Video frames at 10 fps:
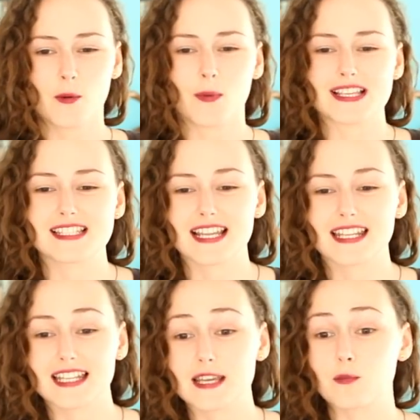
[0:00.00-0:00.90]
where
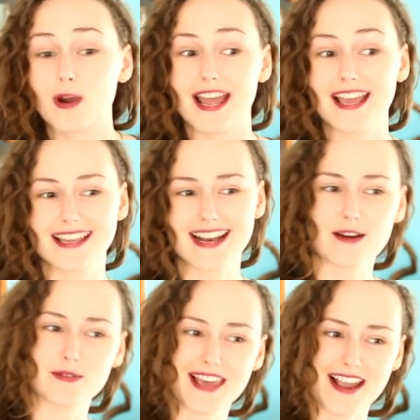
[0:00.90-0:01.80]
suddenly we're hanging
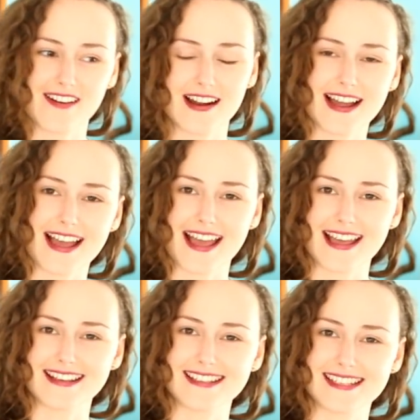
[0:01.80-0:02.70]
out with Hera
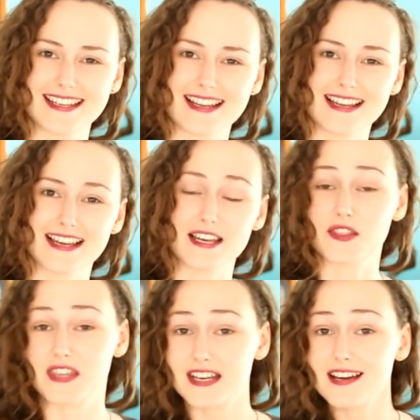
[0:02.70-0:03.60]
and
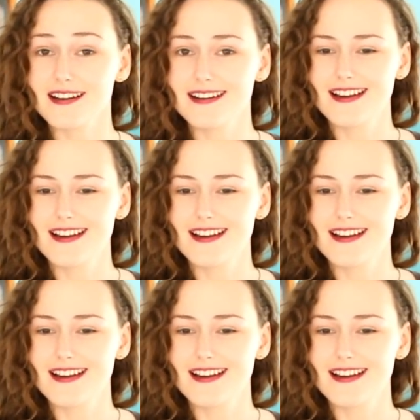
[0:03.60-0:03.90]
Athena,